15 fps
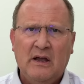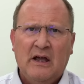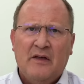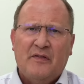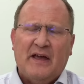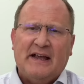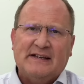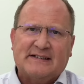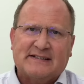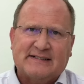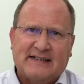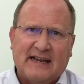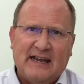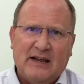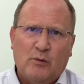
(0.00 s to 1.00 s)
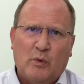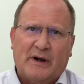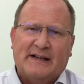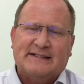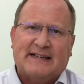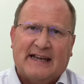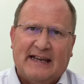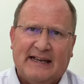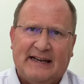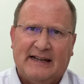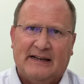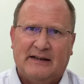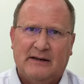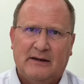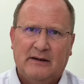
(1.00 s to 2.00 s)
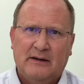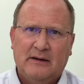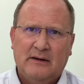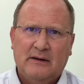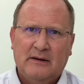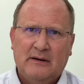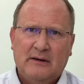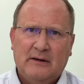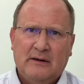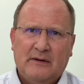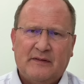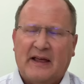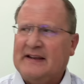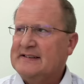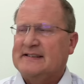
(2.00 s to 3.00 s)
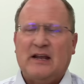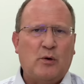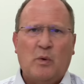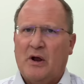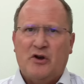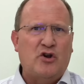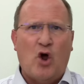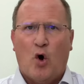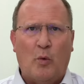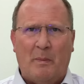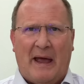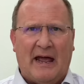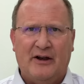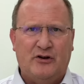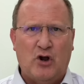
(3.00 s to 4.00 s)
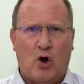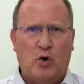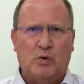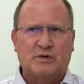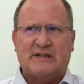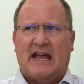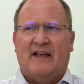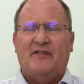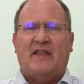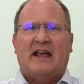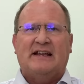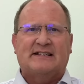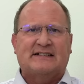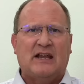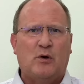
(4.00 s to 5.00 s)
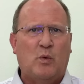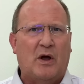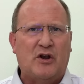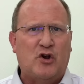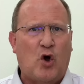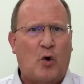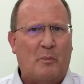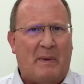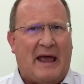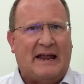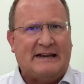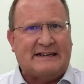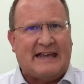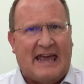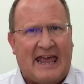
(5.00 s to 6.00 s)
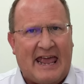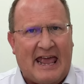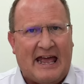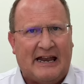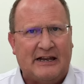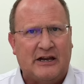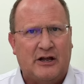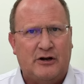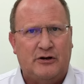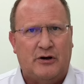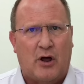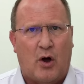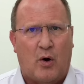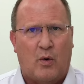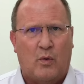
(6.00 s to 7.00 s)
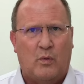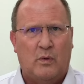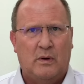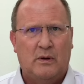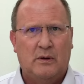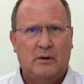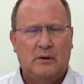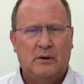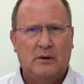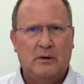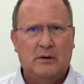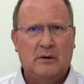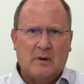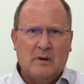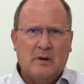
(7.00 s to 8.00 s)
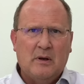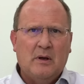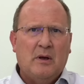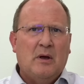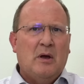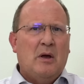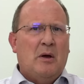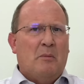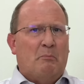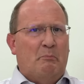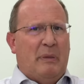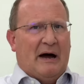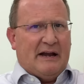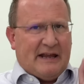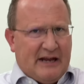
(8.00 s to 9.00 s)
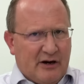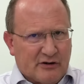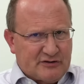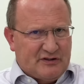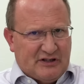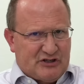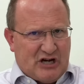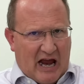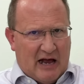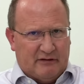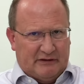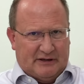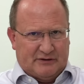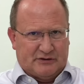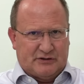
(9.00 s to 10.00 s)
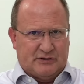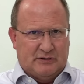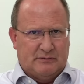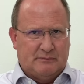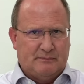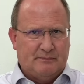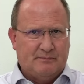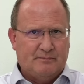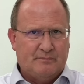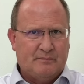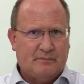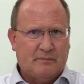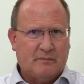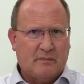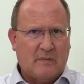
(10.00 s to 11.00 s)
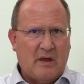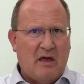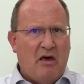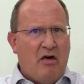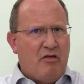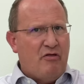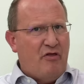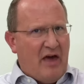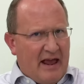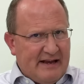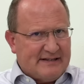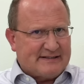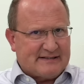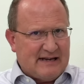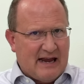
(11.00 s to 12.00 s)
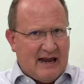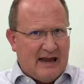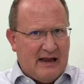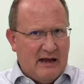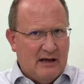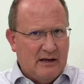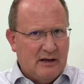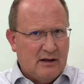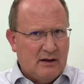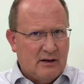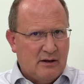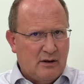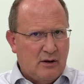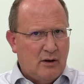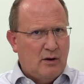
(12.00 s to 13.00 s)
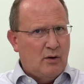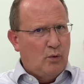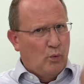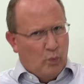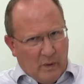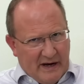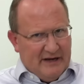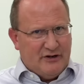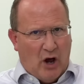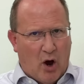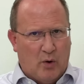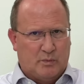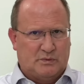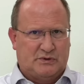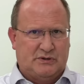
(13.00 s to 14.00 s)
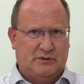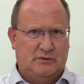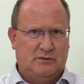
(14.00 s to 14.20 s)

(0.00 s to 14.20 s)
They see what is hidden. They see what no man knows and they see what no man can know. But here's the challenge they see, we don't.